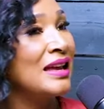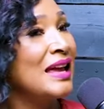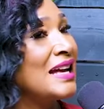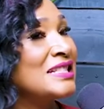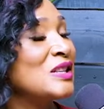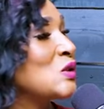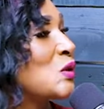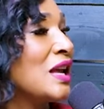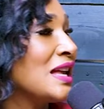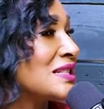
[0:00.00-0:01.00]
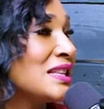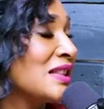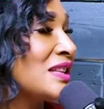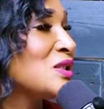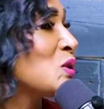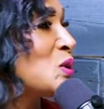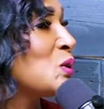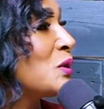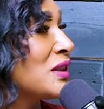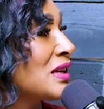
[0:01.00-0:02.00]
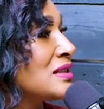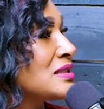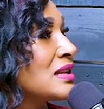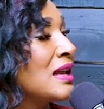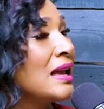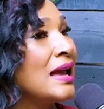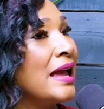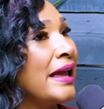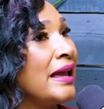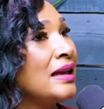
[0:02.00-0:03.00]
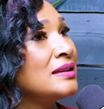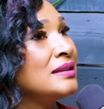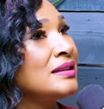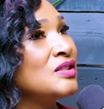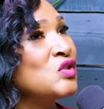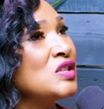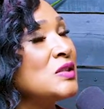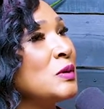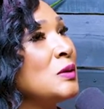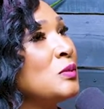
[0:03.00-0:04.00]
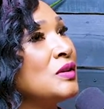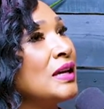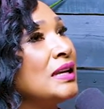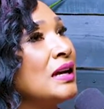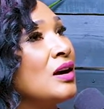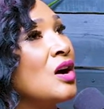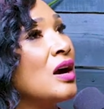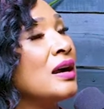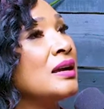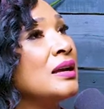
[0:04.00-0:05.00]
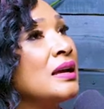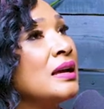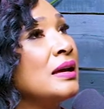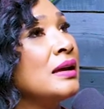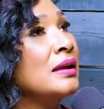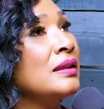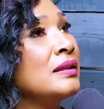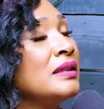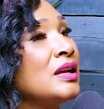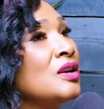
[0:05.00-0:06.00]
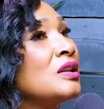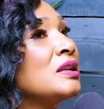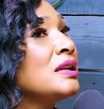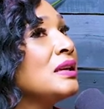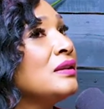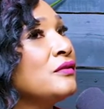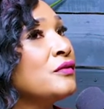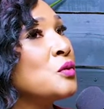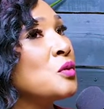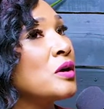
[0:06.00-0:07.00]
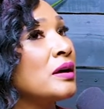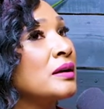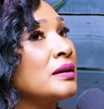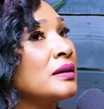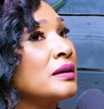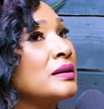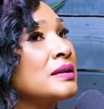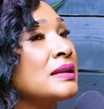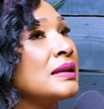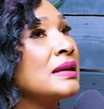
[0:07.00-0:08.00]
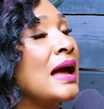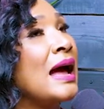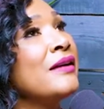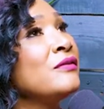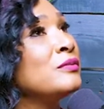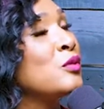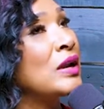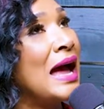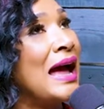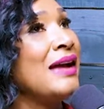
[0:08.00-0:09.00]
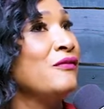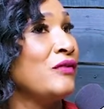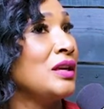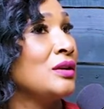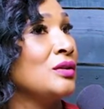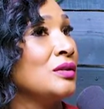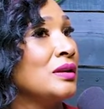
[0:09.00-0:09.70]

I said, so it has nothing to do with us. And it's just people that are, they're looking for, I what I feel